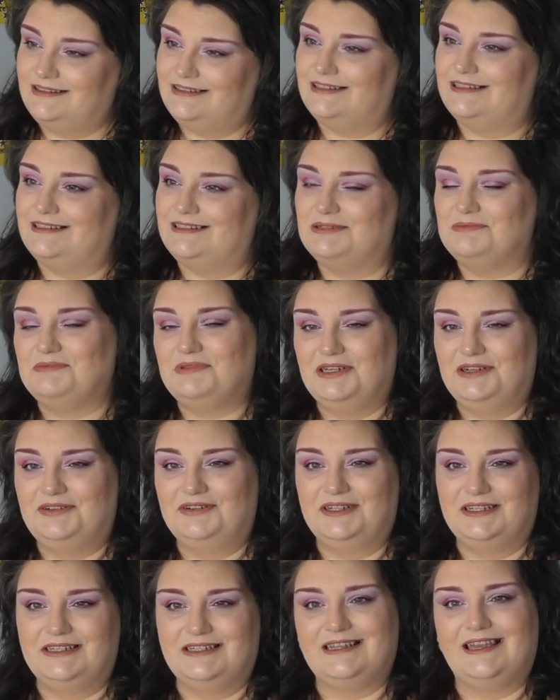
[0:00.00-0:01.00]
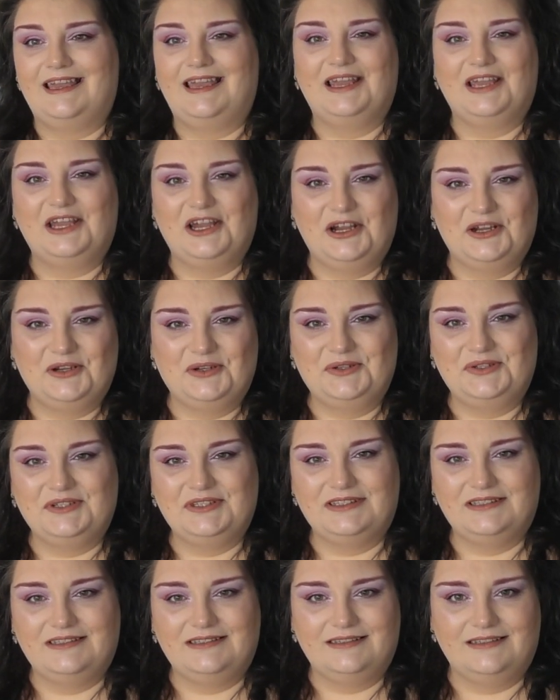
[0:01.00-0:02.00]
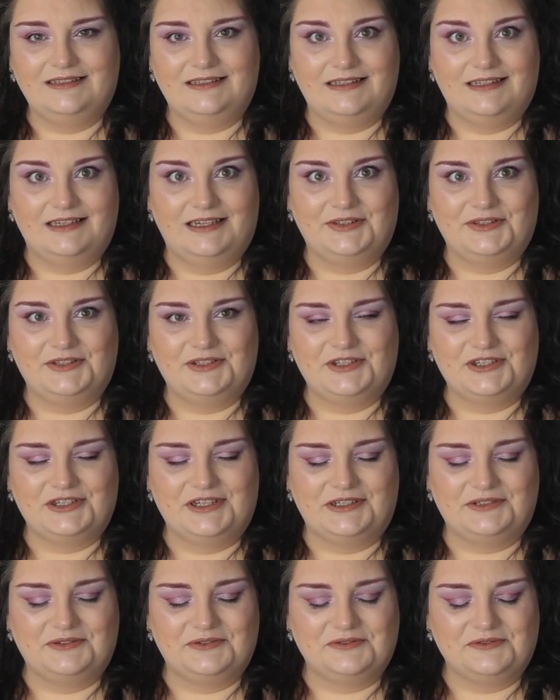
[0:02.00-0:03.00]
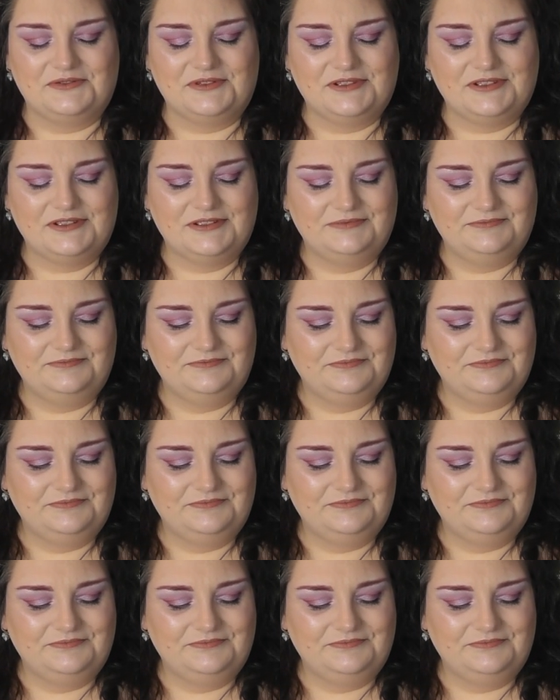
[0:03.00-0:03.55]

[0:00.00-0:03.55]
and I'm hearing it echoed in other channels,